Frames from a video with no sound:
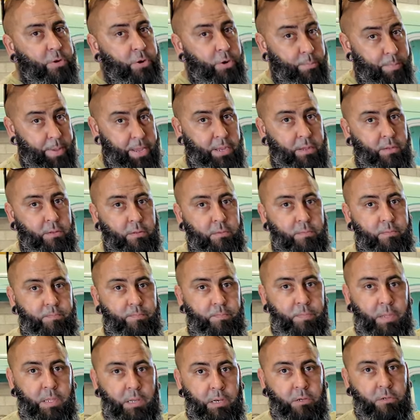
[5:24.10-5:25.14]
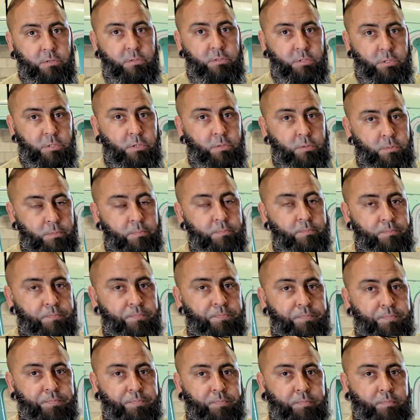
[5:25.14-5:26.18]
here to make it. Right. You know? So
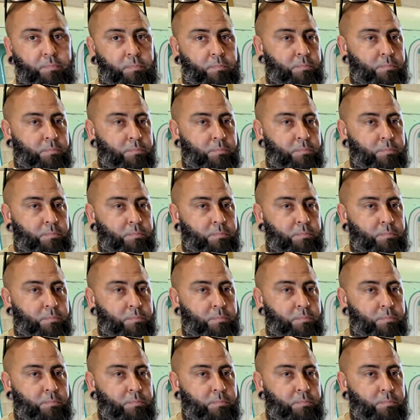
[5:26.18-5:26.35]
kind of like